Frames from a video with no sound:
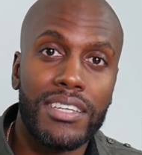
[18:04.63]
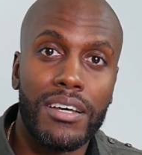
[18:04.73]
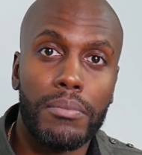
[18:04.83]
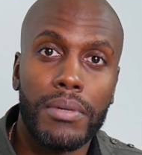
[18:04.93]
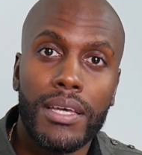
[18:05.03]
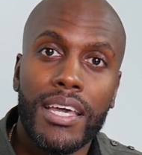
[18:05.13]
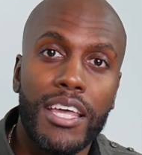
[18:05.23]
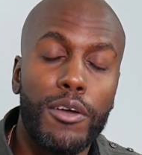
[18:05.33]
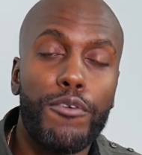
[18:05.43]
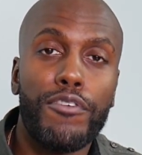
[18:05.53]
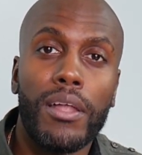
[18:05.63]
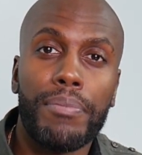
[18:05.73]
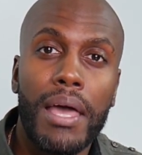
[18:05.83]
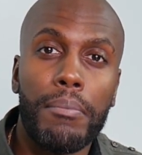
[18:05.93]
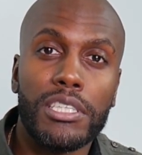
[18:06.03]
up, and it'll fill up
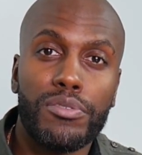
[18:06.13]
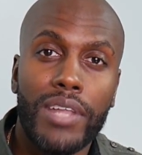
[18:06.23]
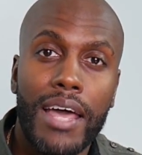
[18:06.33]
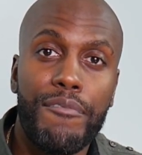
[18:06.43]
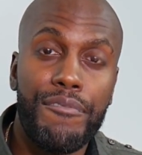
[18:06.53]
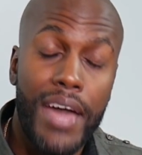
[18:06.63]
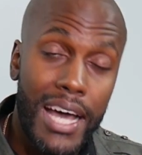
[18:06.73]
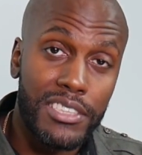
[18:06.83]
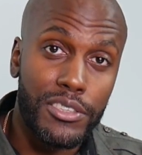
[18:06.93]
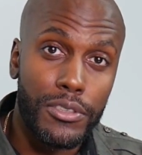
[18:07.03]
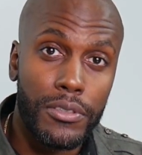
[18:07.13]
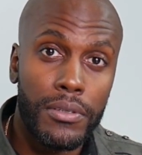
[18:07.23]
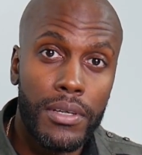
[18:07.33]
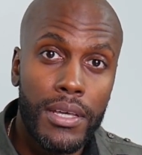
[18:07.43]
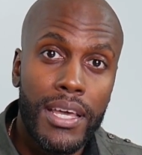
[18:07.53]
that much faster.
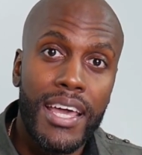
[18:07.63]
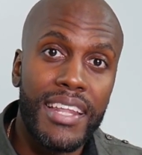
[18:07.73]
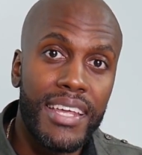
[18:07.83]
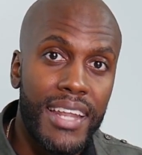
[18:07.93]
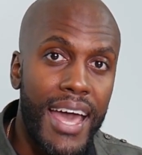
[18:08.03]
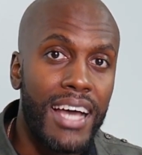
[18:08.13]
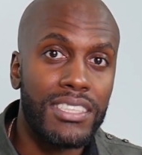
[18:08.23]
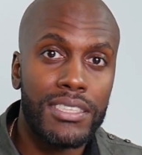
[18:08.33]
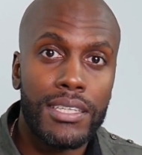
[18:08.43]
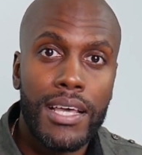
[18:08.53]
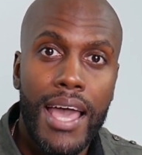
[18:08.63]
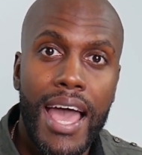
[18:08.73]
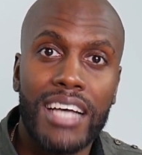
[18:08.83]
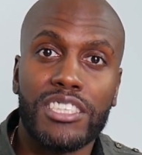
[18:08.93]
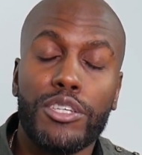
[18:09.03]
And then as
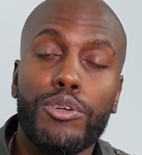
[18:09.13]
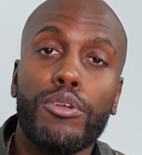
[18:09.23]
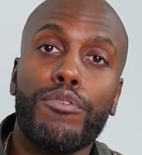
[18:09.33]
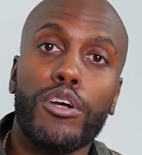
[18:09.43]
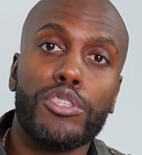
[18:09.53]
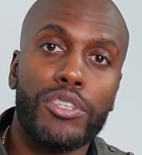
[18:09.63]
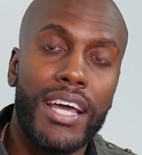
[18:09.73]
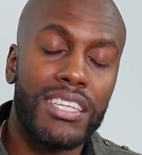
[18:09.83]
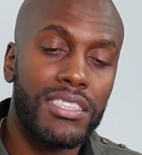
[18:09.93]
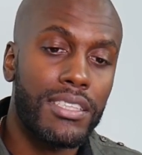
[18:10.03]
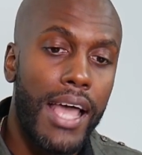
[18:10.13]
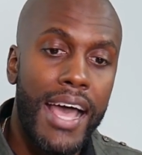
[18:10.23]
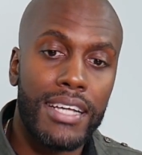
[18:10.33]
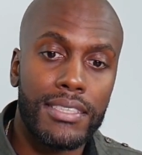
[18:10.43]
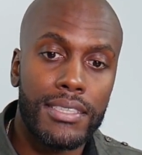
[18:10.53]
as the universe and as
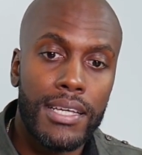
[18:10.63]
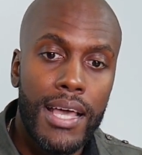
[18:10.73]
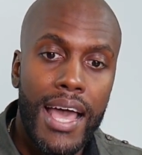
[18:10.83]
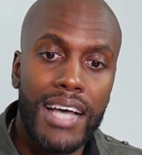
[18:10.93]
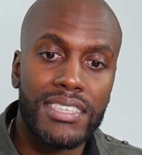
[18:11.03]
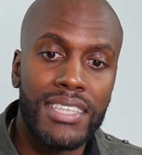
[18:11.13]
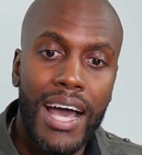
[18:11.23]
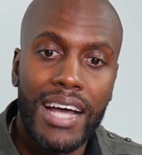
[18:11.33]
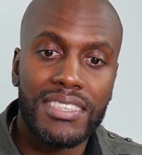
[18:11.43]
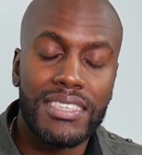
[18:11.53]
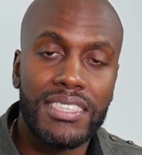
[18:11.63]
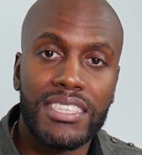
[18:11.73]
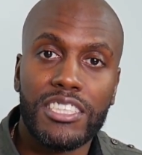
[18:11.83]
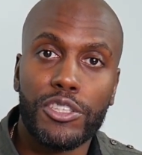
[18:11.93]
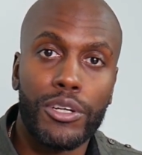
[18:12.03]
as as God sees
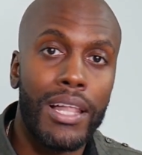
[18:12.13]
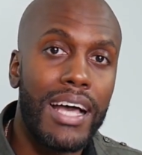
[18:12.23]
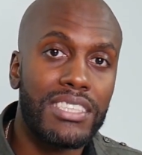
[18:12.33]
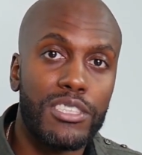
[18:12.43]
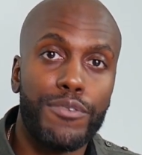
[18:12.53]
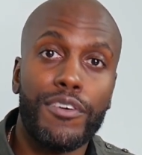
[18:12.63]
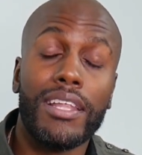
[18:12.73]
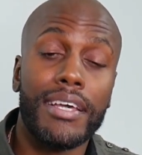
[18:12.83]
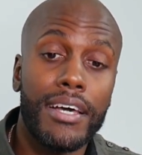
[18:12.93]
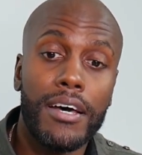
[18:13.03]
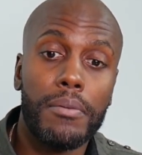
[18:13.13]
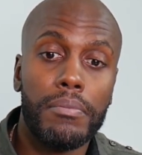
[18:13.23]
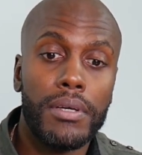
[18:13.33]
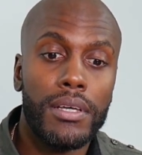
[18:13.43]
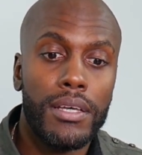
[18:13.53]
that your glass is filling
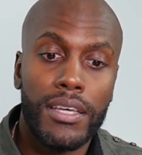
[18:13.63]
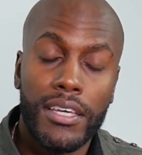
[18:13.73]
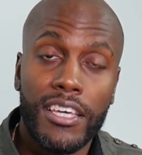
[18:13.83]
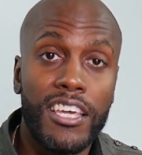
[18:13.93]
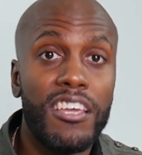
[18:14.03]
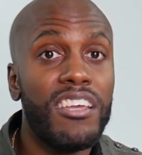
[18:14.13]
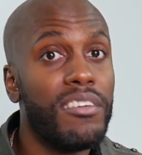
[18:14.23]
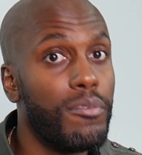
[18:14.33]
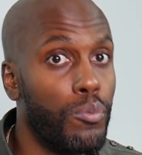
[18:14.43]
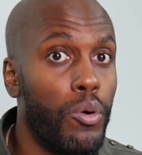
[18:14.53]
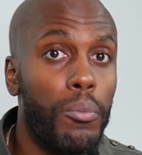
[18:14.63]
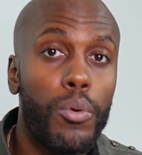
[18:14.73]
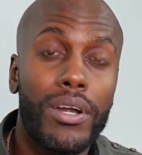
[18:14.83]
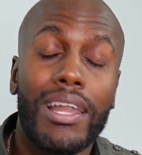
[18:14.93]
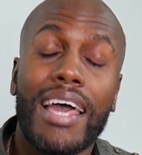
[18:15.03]
up, He will
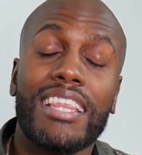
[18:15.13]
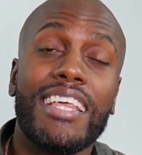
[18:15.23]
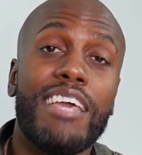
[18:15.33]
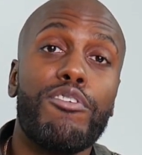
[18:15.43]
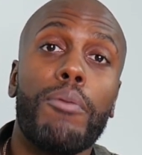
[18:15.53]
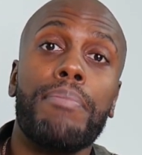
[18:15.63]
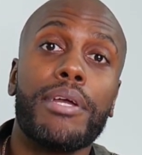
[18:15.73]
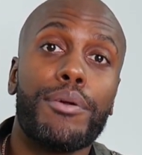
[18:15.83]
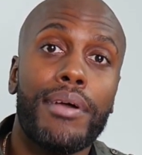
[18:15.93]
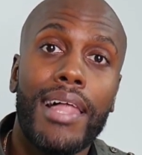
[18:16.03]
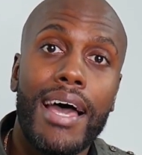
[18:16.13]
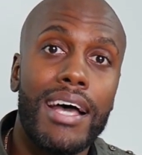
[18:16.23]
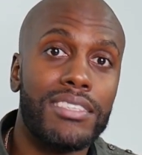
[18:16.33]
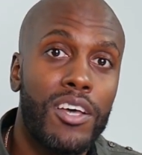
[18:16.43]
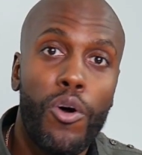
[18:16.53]
more than likely give you a bigger
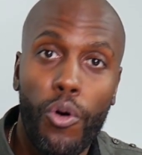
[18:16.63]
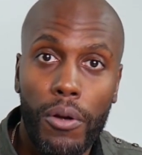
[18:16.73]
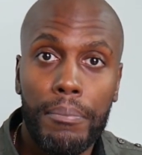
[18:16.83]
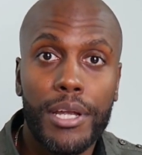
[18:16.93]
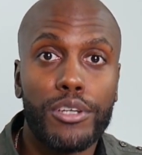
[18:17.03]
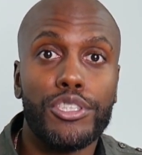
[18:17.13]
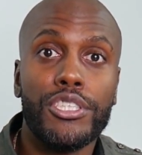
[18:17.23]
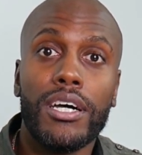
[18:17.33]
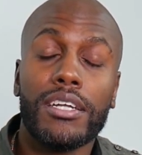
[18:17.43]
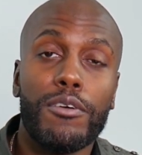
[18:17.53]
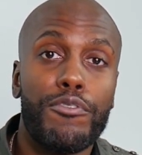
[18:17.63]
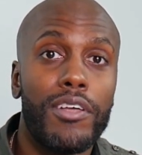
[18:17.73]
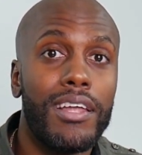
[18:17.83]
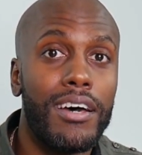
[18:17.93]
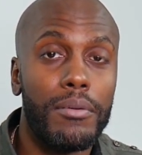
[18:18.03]
glass or a bigger jug to
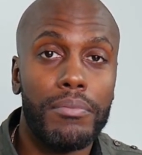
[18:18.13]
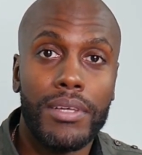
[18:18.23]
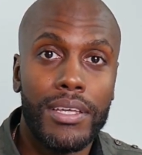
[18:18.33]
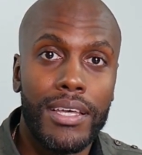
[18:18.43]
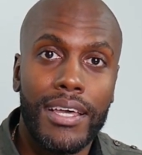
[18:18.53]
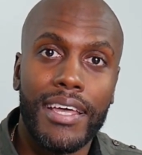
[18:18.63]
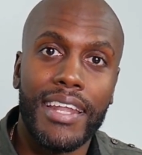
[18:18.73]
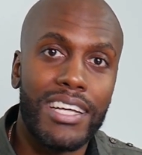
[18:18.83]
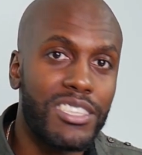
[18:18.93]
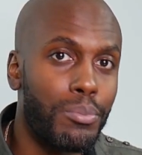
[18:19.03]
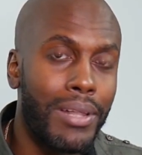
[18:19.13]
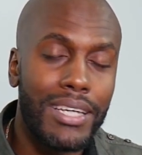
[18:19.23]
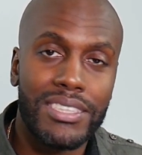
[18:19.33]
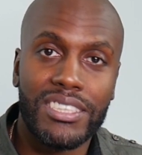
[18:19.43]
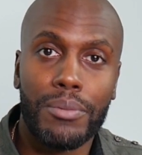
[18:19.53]
fill up, and that's
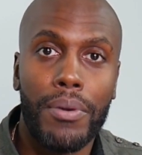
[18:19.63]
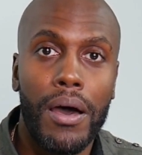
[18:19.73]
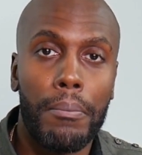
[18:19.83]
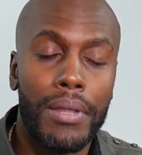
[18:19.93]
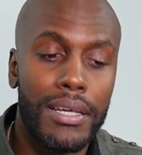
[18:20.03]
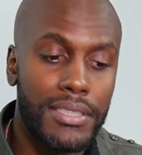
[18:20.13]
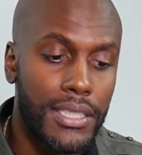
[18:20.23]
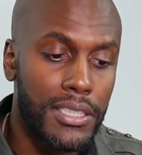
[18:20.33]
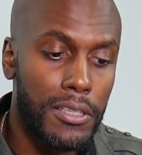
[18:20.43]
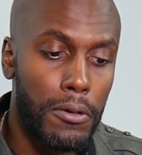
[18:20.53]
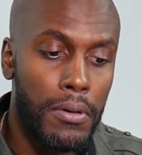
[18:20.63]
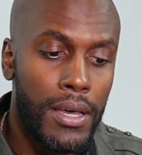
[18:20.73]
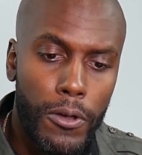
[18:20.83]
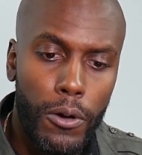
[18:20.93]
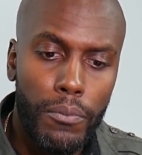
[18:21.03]
blessings upon blessings. So,
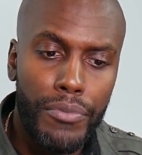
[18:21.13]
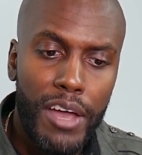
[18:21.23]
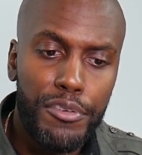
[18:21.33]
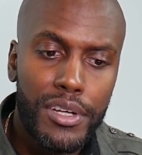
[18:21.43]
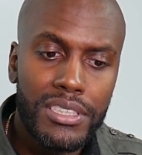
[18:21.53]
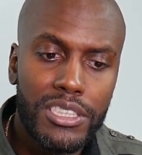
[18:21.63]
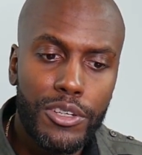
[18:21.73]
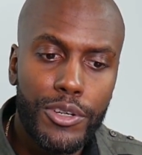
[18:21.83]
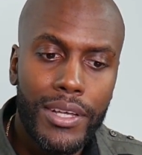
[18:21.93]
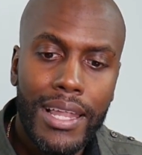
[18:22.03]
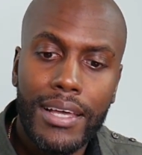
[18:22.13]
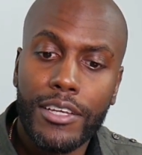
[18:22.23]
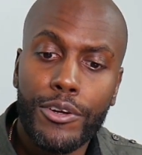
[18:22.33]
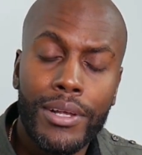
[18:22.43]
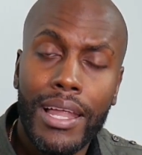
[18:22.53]
you know, never consider
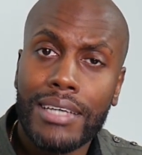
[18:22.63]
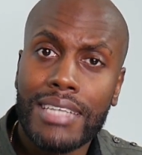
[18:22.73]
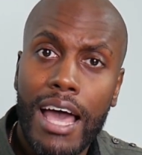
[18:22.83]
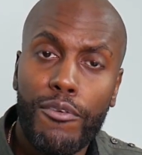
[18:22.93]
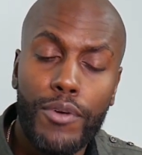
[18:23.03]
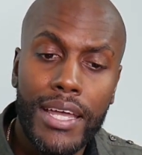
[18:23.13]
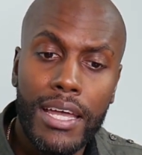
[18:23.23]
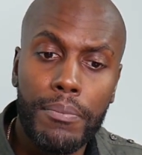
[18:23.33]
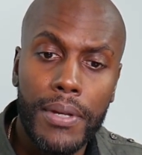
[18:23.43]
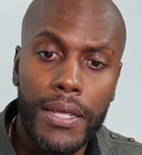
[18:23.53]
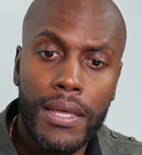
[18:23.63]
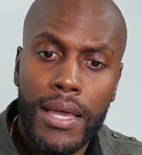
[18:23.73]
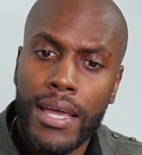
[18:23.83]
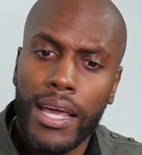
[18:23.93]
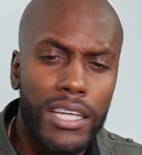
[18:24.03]
your glass halfway empty.
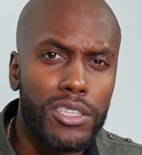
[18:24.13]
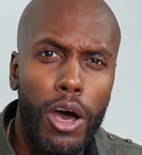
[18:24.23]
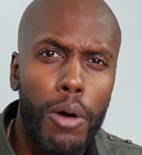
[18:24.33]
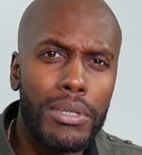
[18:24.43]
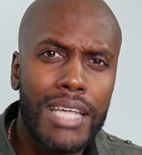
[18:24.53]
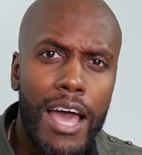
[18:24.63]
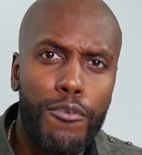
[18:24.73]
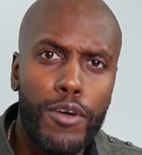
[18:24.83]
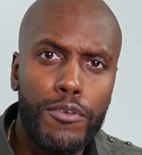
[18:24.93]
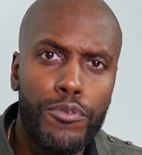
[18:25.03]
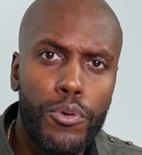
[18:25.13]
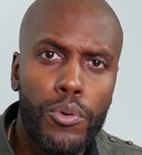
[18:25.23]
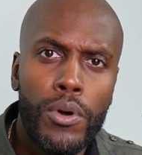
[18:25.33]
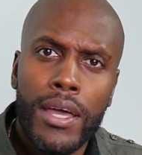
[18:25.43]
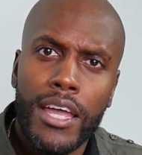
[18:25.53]
It's always halfway
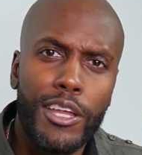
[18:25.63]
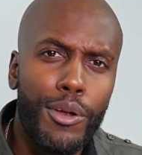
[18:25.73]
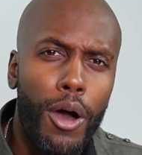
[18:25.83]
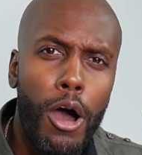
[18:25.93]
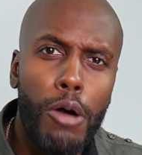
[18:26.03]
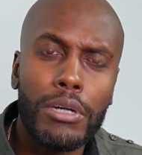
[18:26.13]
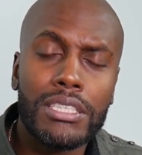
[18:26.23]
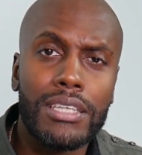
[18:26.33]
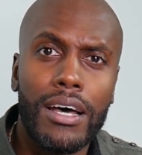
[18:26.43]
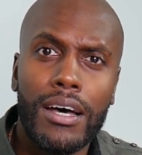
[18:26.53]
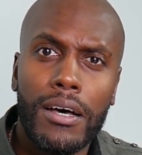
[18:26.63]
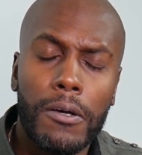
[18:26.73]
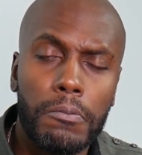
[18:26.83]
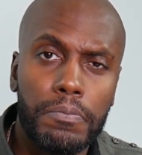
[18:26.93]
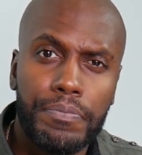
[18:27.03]
full, and you always
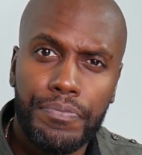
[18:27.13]
um,